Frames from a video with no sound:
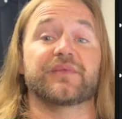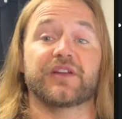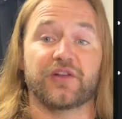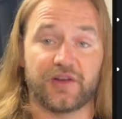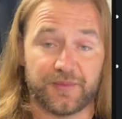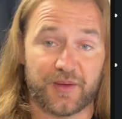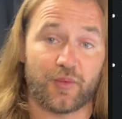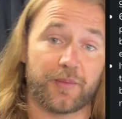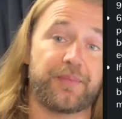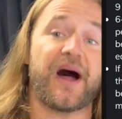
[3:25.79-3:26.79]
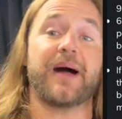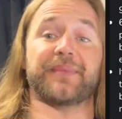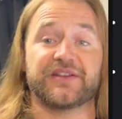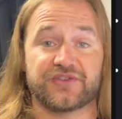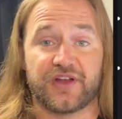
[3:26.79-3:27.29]
you know, a little bit more
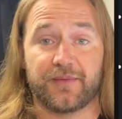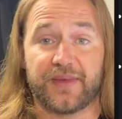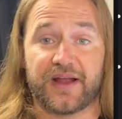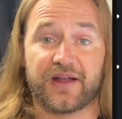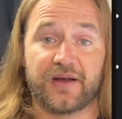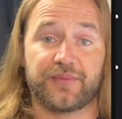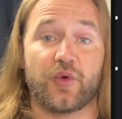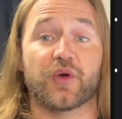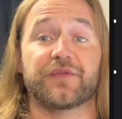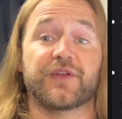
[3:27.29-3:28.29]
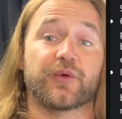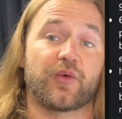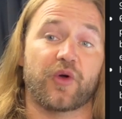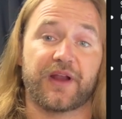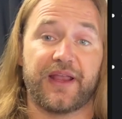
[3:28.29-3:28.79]
pop as you come back up, or if you were
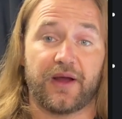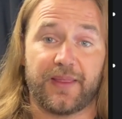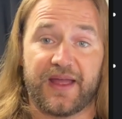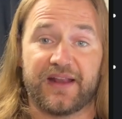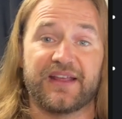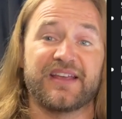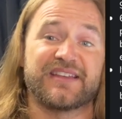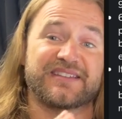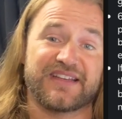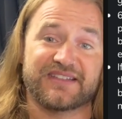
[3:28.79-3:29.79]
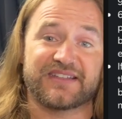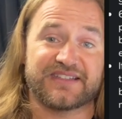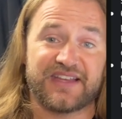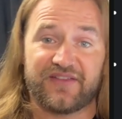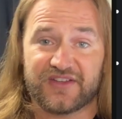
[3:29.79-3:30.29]
working on that 6 to
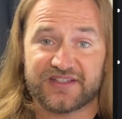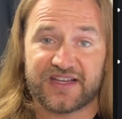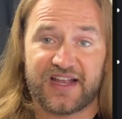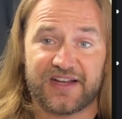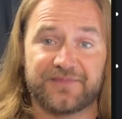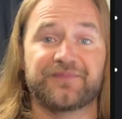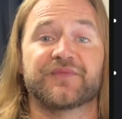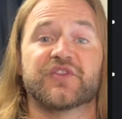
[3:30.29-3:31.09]
7 side,